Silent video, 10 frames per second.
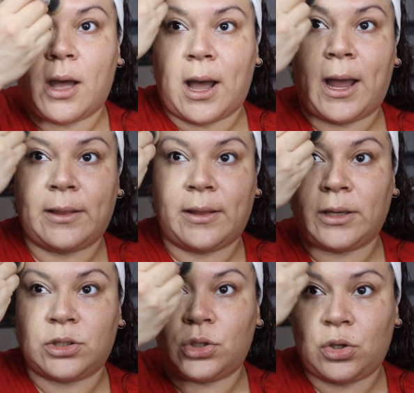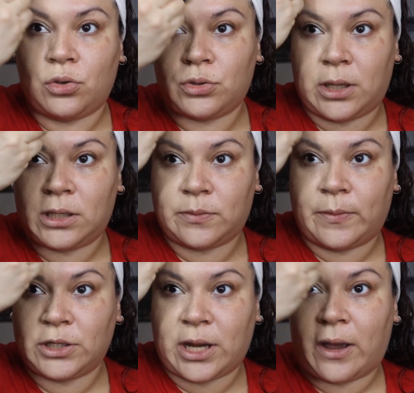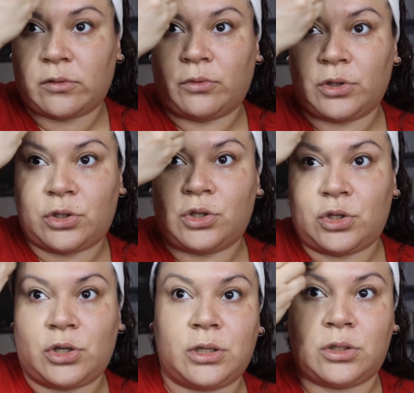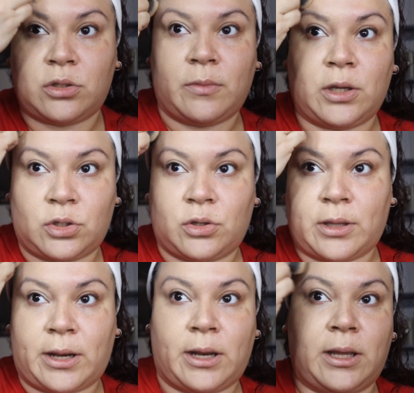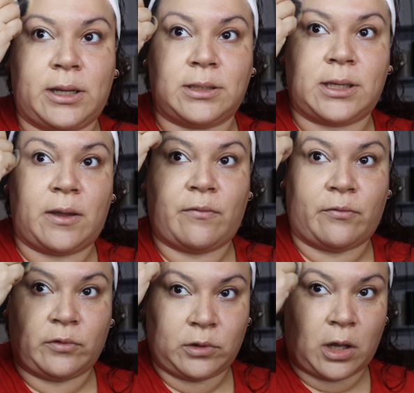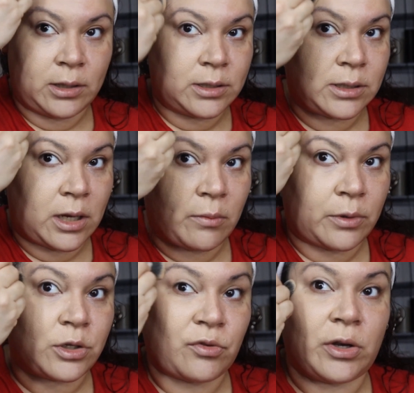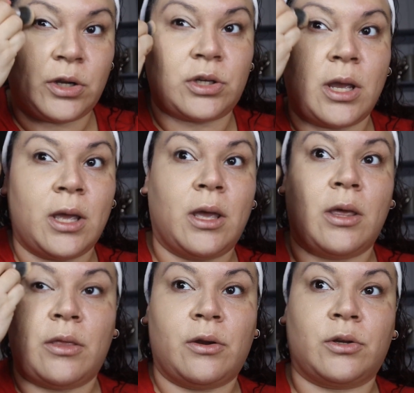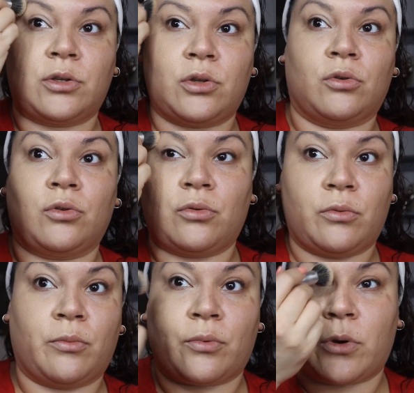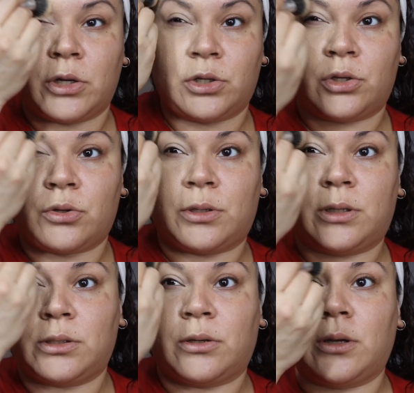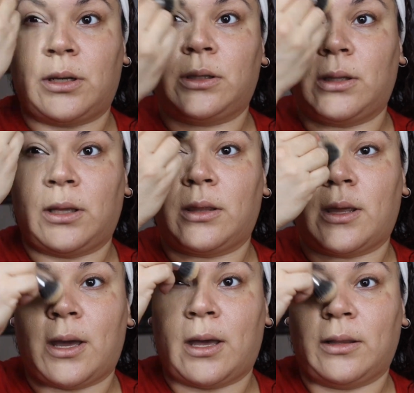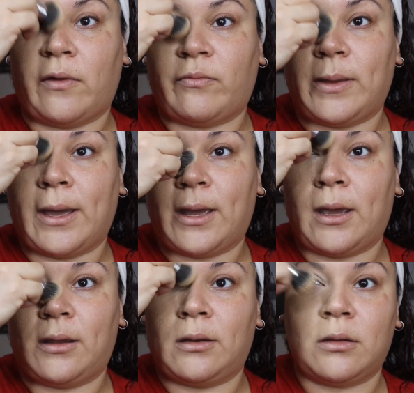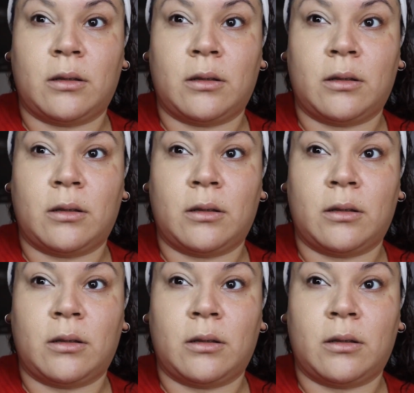I like to use a sponge afterwards just to make sure that it is a flawless airbrush finish. There's no brush streaks or anything like that left behind.